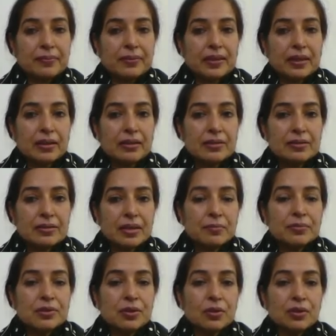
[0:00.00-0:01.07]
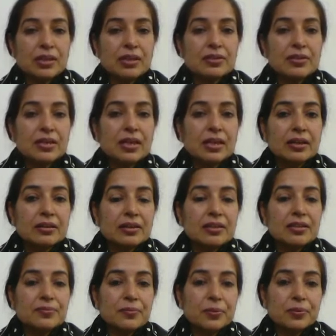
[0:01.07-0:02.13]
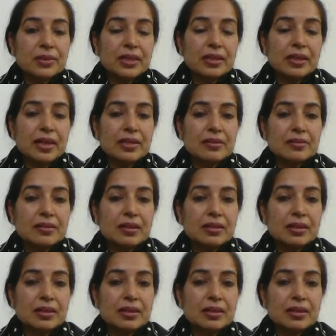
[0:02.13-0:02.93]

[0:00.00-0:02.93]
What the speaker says: In some sonnets, these 14 lines are